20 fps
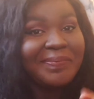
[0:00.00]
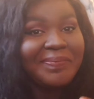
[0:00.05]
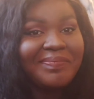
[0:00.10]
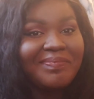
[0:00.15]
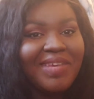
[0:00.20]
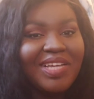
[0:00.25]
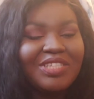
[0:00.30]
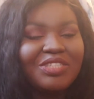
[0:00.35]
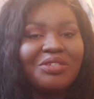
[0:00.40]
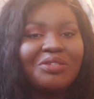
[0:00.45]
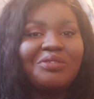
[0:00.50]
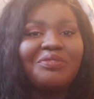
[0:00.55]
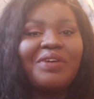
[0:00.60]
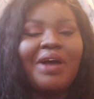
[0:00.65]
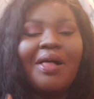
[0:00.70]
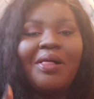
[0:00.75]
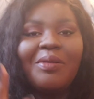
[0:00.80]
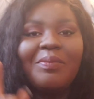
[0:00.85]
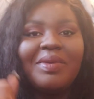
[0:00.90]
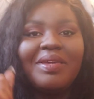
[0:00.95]
Make sure you
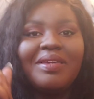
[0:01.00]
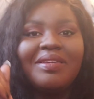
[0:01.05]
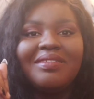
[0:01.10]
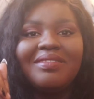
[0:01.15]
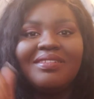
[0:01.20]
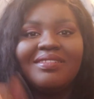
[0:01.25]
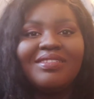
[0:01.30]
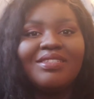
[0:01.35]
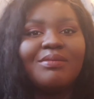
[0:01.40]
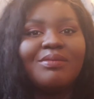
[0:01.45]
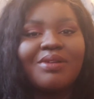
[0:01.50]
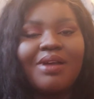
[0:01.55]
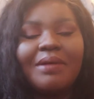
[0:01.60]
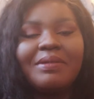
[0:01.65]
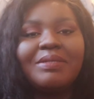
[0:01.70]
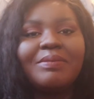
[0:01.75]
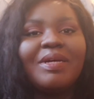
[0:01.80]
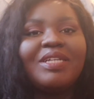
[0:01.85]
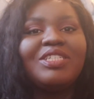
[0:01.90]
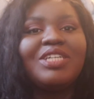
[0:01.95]
follow me, subscribe
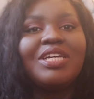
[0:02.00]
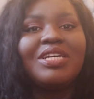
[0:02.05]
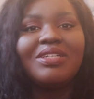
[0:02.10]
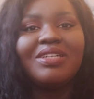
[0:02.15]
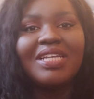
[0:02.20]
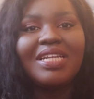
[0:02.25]
to my channel,